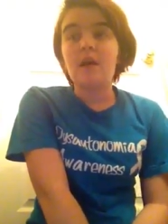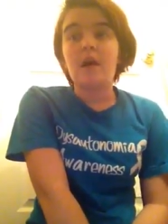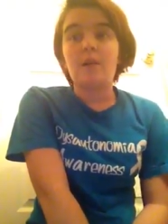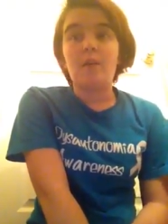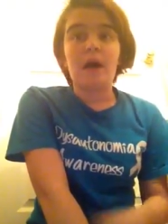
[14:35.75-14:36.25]

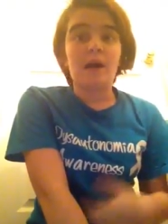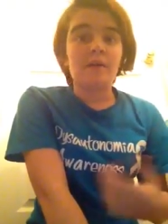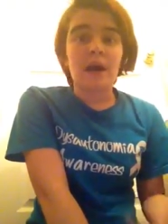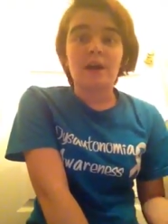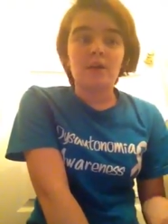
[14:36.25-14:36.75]
Um, I have
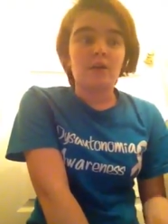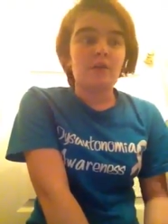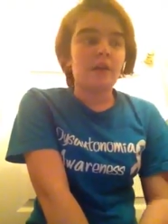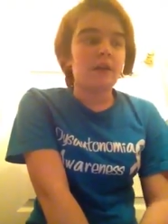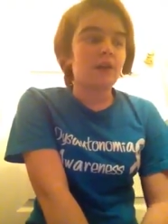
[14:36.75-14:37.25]
had a
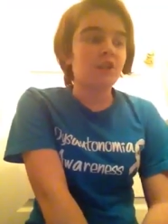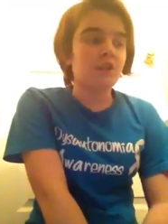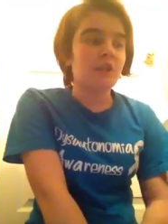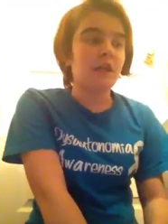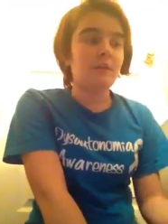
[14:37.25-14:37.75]
nerve conduction
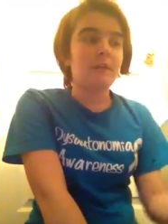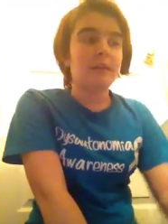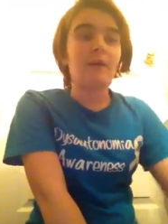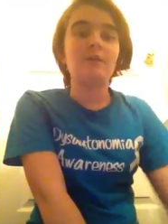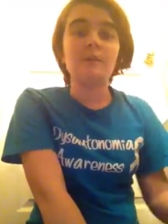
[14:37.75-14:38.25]
study, but
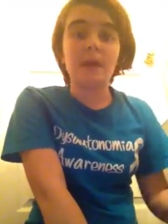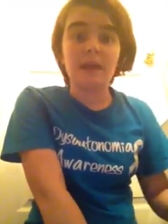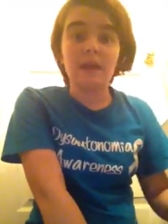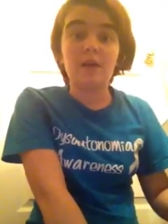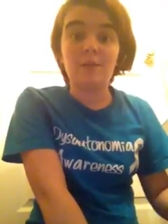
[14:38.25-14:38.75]
that was
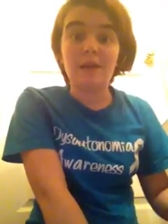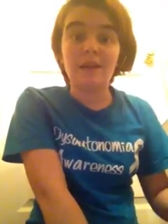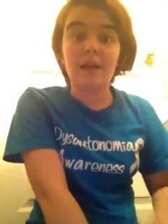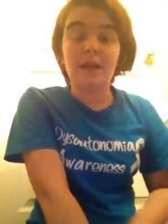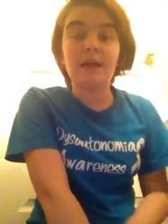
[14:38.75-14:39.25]
mainly on my
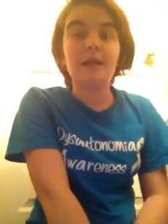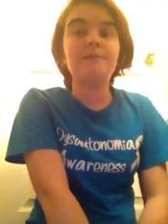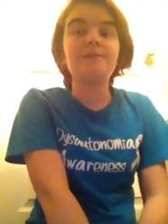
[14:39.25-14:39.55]
leg.